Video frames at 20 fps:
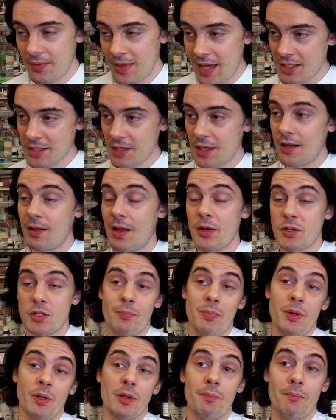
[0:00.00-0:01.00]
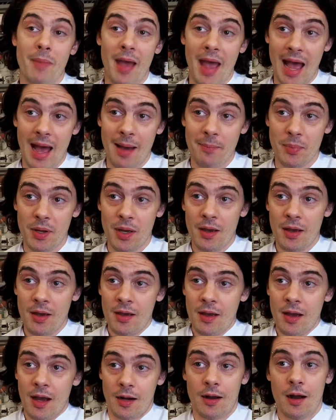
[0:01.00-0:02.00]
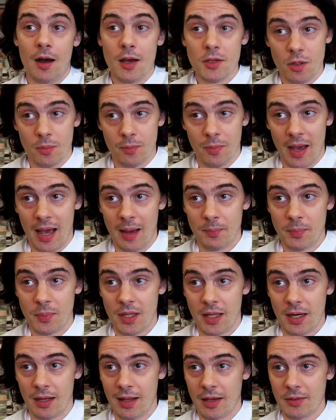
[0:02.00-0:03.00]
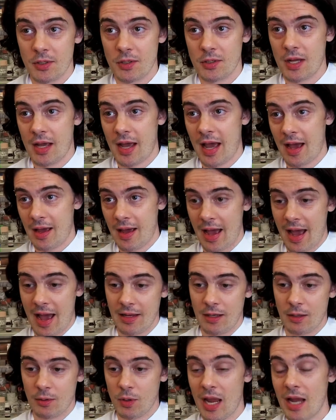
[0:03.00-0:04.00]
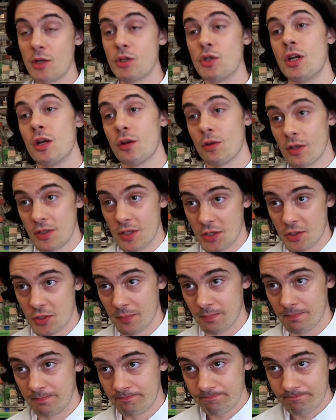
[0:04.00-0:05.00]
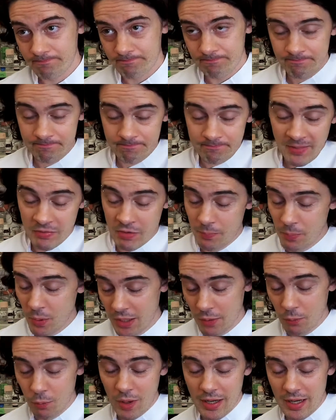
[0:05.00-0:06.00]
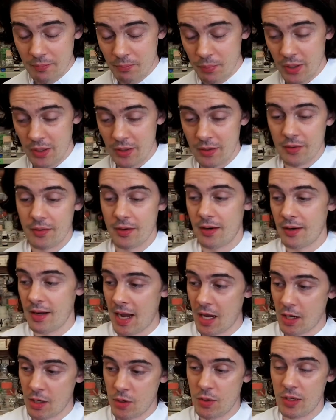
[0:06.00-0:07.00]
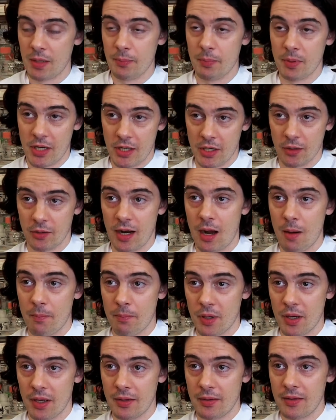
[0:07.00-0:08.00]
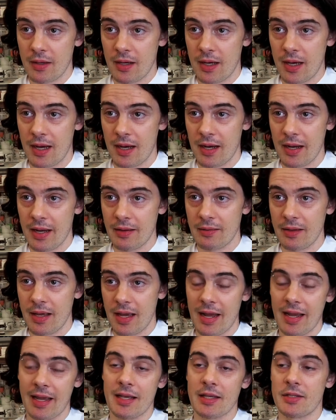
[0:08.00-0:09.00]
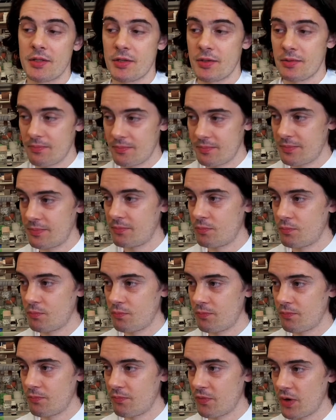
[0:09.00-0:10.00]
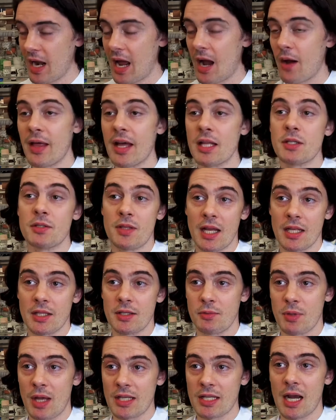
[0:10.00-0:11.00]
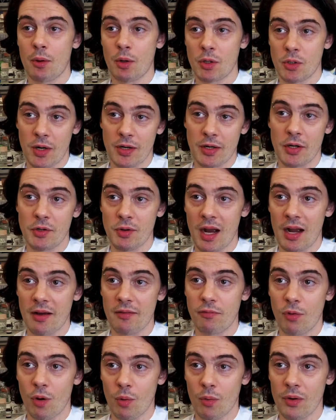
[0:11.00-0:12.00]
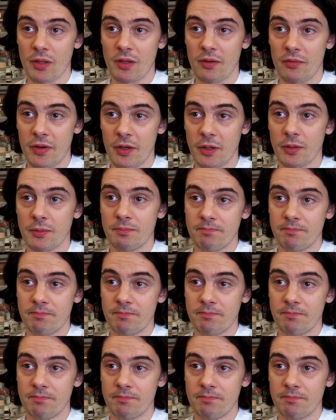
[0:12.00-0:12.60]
That's going to allow us to build a map, a causal map that allows us to, engineer the system. You put in one input, how do you get a particular output? And I guess for now, that's how we're trying to drive forward the field.